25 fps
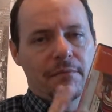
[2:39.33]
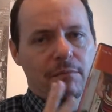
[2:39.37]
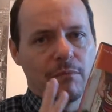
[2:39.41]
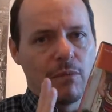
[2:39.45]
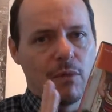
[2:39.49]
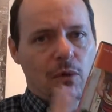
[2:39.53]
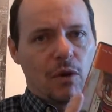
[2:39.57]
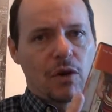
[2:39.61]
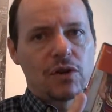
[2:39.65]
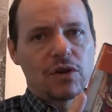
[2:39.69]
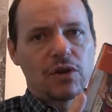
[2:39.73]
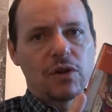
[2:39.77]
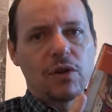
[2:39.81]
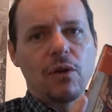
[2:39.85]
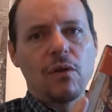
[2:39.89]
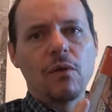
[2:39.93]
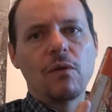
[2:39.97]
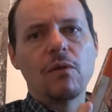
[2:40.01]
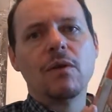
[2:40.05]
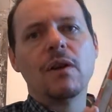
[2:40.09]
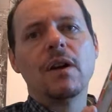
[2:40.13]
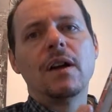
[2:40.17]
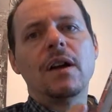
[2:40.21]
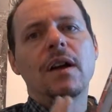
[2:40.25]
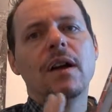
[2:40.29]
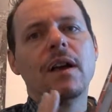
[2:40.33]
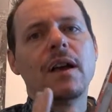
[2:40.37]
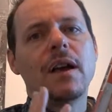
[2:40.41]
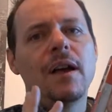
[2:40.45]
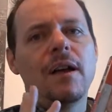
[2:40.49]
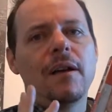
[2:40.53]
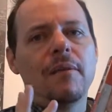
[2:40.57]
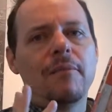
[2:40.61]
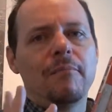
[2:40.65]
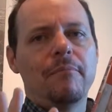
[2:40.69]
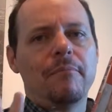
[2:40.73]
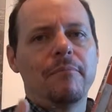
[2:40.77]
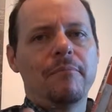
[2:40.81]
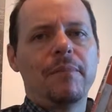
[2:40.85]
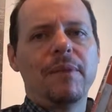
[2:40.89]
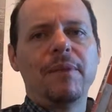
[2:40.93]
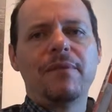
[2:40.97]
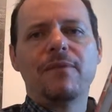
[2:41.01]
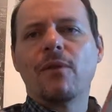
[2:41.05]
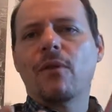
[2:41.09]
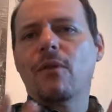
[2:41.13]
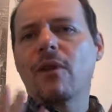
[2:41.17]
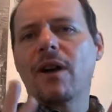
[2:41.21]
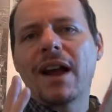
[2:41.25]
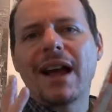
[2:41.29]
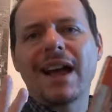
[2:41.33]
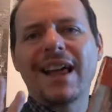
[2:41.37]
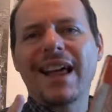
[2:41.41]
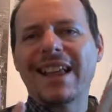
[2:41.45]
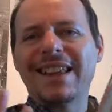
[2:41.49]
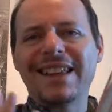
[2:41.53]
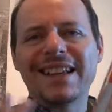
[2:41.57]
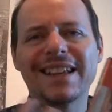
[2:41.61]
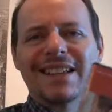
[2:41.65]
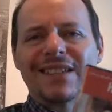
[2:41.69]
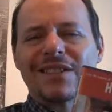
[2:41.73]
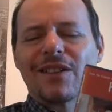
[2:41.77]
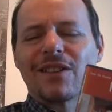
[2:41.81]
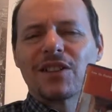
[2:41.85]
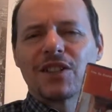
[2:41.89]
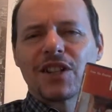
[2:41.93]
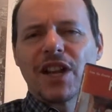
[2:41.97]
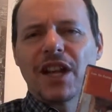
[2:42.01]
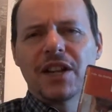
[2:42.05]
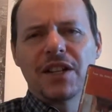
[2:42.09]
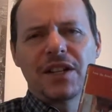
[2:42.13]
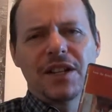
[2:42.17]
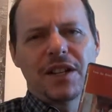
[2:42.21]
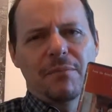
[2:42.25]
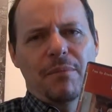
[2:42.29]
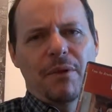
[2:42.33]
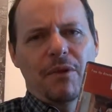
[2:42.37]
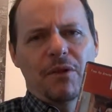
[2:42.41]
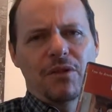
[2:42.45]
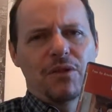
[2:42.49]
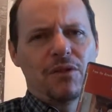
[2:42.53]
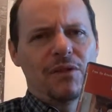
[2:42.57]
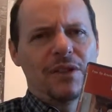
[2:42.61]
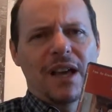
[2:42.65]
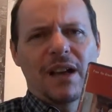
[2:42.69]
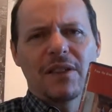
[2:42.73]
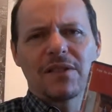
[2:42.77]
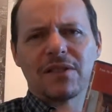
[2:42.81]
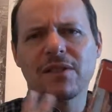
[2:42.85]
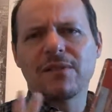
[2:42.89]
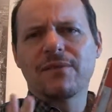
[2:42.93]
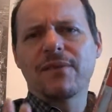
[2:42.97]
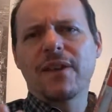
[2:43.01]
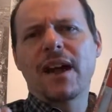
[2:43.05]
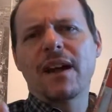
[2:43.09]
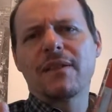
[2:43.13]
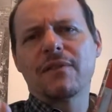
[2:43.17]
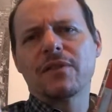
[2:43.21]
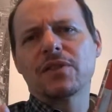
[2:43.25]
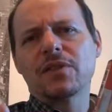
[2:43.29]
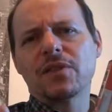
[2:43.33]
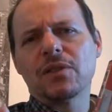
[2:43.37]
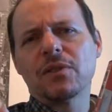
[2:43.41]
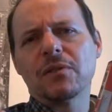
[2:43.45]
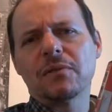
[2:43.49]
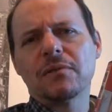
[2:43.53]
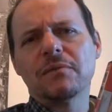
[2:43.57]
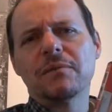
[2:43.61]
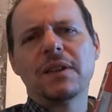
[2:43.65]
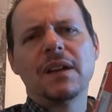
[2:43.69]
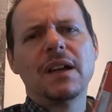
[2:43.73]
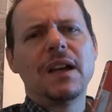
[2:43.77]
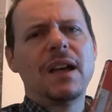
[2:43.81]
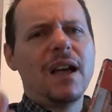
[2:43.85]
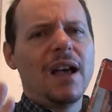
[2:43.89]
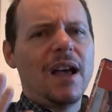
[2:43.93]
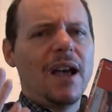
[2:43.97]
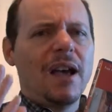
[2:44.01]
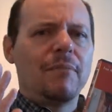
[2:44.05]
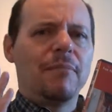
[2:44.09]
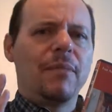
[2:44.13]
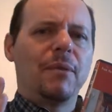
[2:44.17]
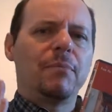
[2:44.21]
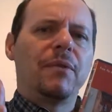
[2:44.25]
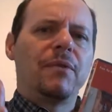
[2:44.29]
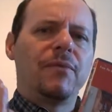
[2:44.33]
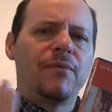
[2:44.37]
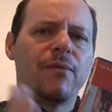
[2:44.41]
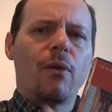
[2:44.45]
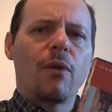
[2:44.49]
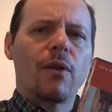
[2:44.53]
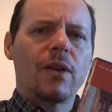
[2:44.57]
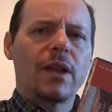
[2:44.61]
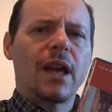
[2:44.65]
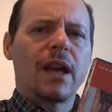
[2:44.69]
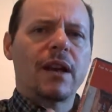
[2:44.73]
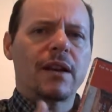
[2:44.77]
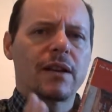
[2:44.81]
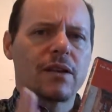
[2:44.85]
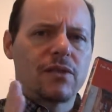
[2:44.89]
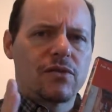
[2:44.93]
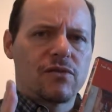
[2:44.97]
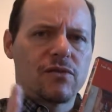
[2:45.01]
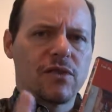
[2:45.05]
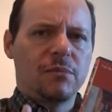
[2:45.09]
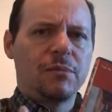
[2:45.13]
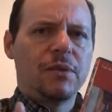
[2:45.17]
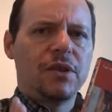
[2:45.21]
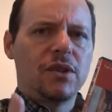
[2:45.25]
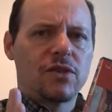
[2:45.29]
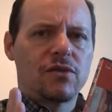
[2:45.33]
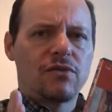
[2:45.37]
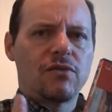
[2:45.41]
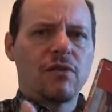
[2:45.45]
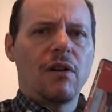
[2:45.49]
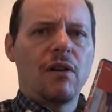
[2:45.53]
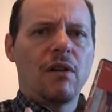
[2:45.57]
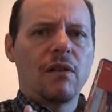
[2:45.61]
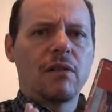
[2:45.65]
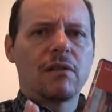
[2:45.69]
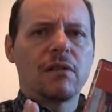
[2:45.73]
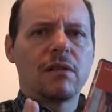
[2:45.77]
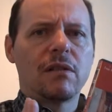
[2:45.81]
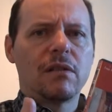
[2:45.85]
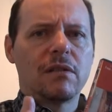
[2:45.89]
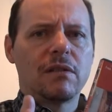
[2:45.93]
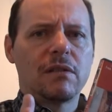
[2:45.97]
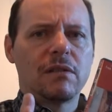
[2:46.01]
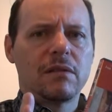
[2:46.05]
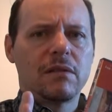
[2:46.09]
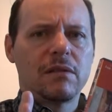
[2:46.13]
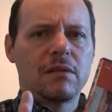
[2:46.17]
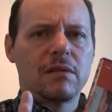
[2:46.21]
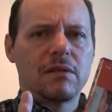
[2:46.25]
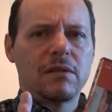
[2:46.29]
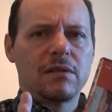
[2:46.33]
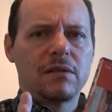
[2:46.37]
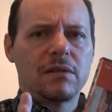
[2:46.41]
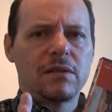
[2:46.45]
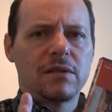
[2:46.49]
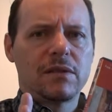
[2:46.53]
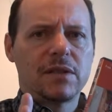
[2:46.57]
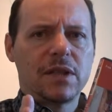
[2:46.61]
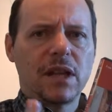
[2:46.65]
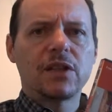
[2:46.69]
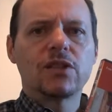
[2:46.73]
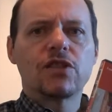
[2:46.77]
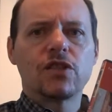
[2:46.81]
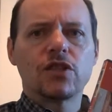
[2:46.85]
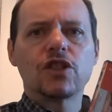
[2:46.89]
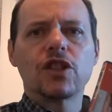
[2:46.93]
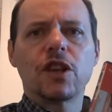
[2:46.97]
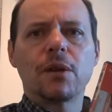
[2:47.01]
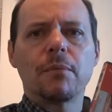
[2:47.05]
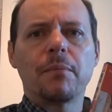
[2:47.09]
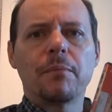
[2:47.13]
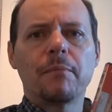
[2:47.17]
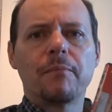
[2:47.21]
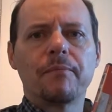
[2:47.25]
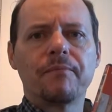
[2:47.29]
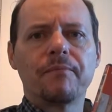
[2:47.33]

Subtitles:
More so before, I think it started changing about 2005 or so, but before that, extremely strong censorship.